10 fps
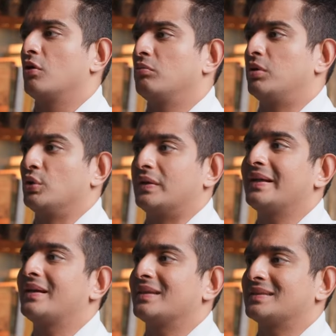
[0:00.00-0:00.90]
Do you
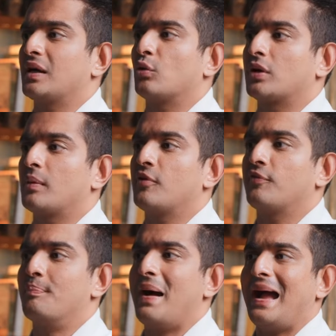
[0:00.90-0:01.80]
think it's an outcome
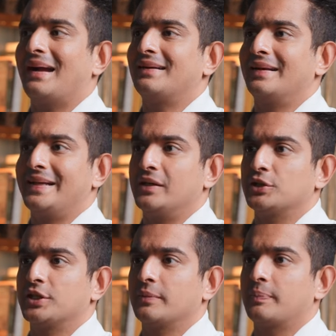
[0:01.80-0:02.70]
of bad
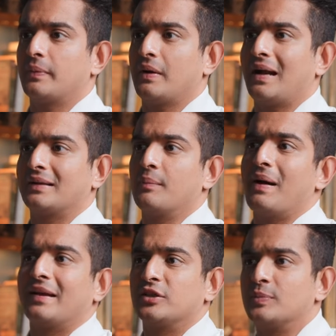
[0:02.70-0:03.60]
leadership at the
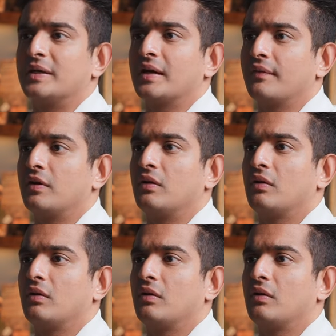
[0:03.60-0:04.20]
management level?